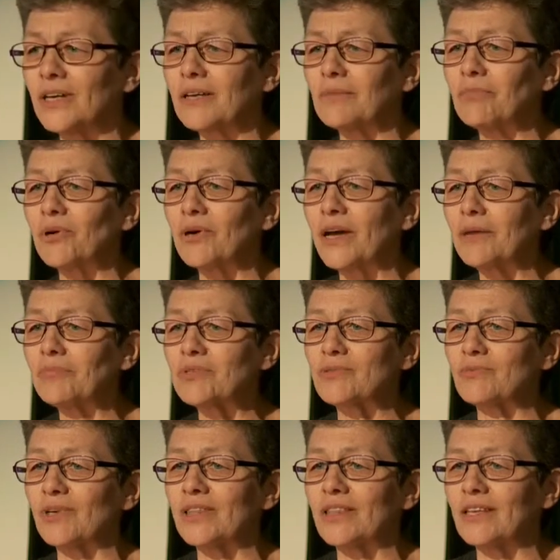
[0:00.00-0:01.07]
and perhaps
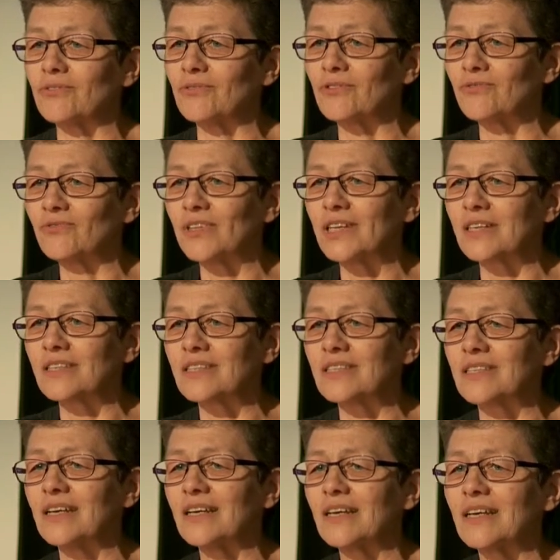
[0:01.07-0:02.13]
one that
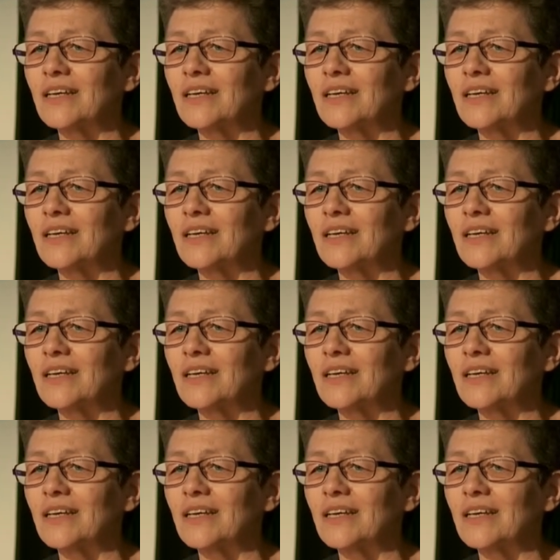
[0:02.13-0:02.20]
reflects